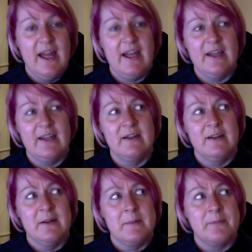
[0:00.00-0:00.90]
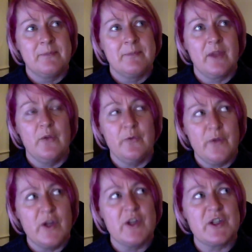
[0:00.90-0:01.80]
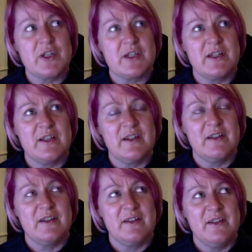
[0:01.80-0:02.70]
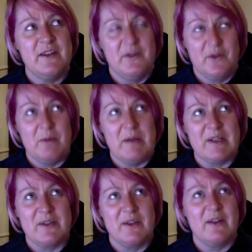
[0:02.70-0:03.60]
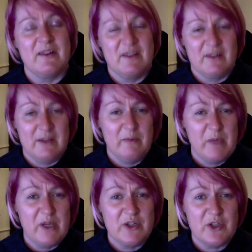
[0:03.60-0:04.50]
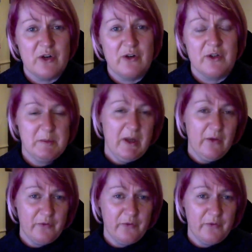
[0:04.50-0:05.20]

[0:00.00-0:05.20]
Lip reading: And at first, going back to the, kind of birch tar annoys me. At